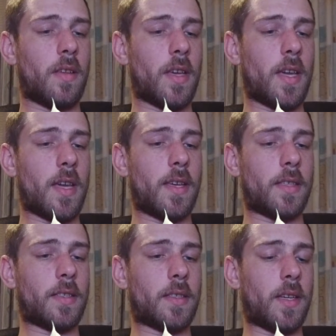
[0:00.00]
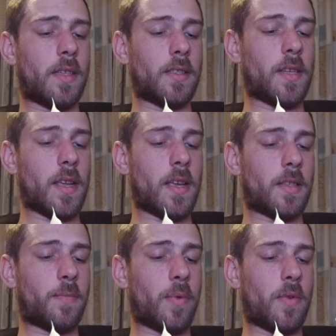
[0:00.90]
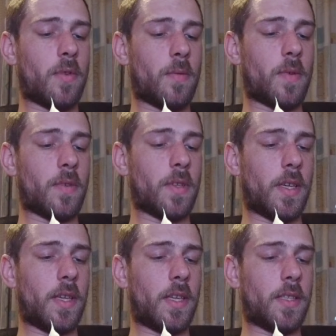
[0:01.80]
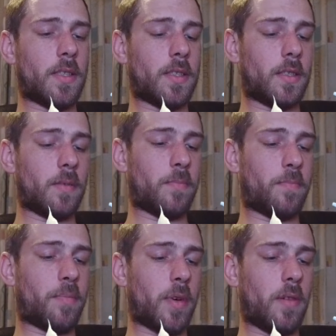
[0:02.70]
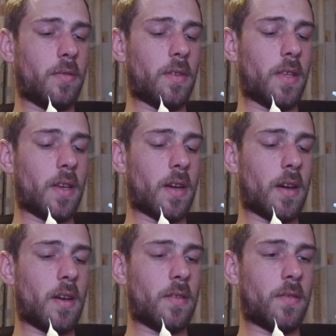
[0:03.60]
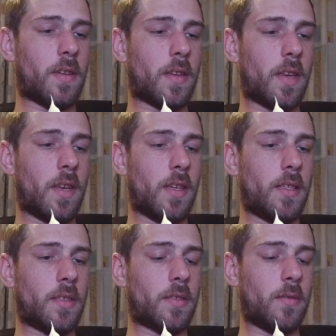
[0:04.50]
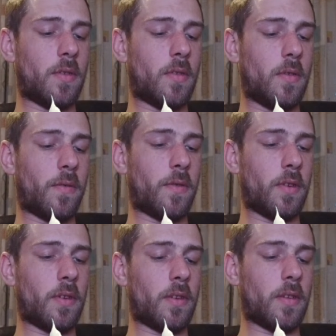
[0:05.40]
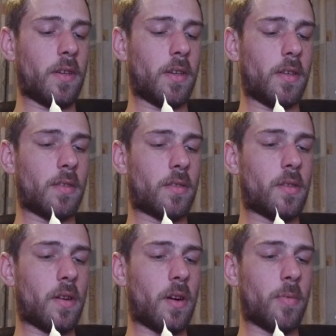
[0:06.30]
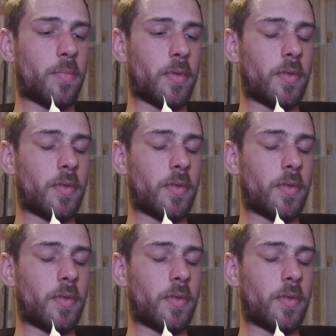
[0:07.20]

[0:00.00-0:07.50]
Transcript: Yes, and his last Pokemon is Palkia. Okay, so we're going for another Dark